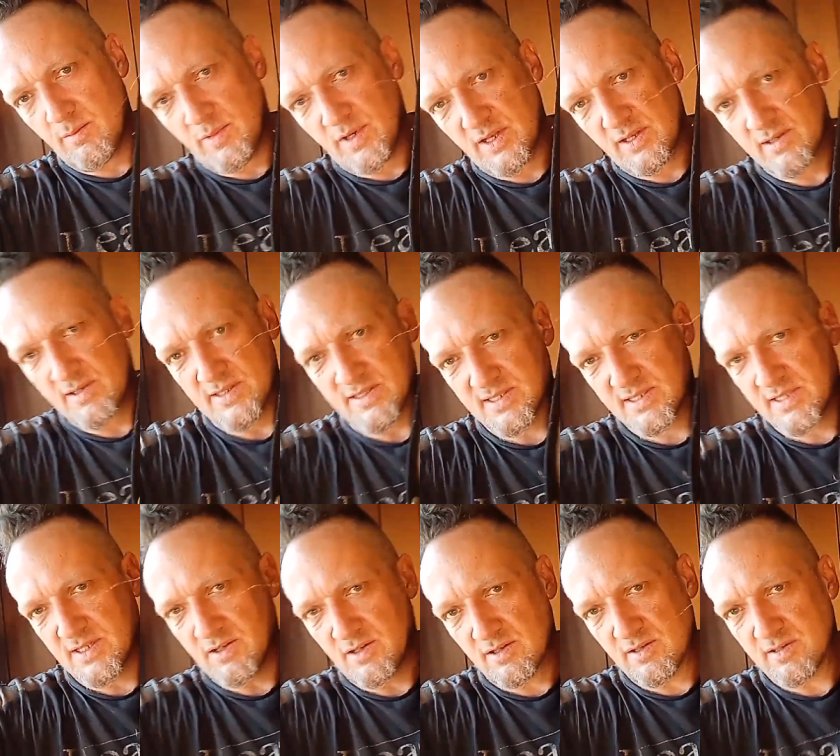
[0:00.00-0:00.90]
but it's
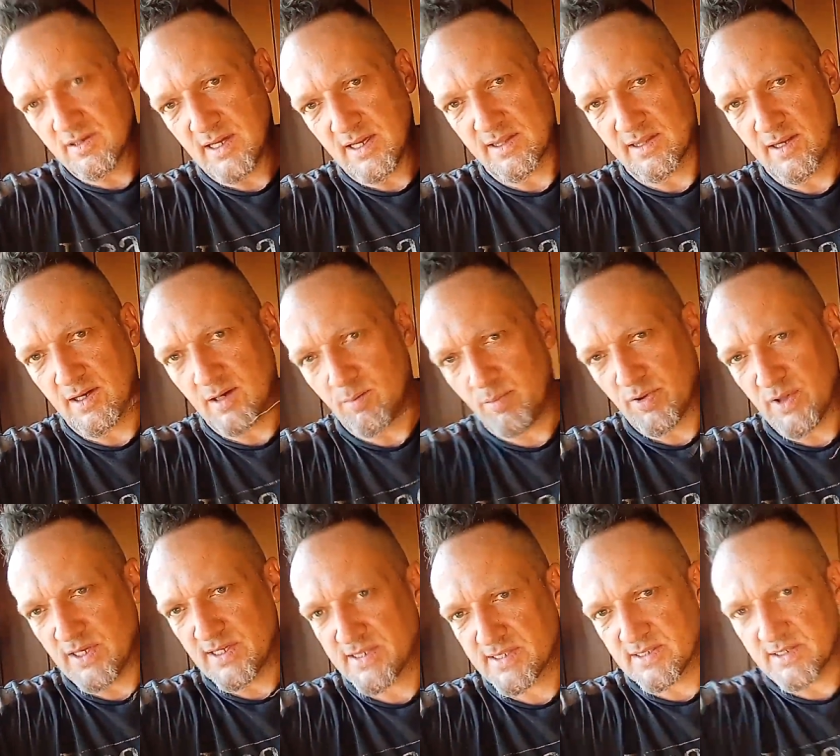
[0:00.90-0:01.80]
still at their
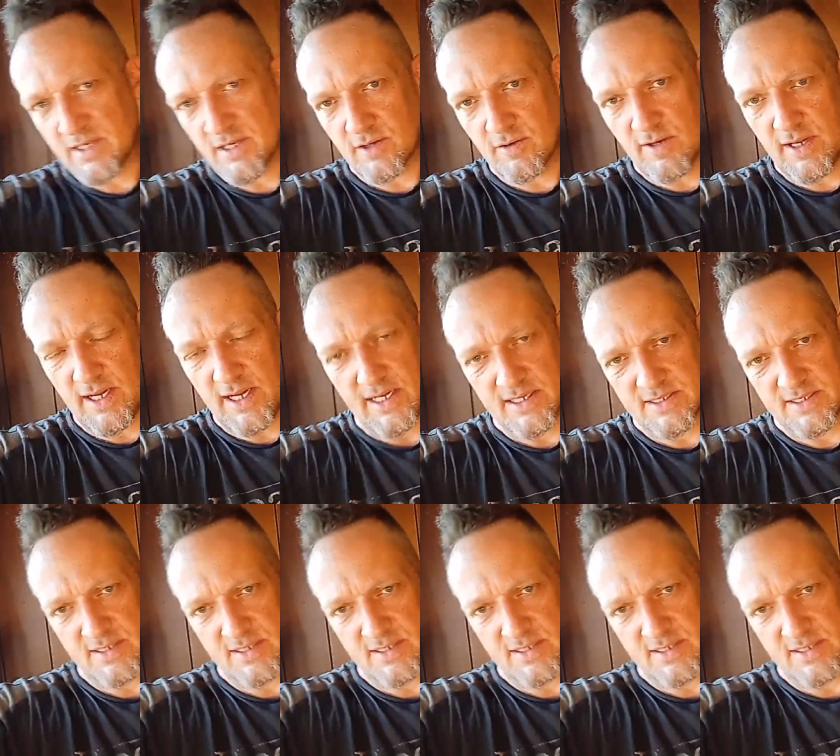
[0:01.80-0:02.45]
place in their garage.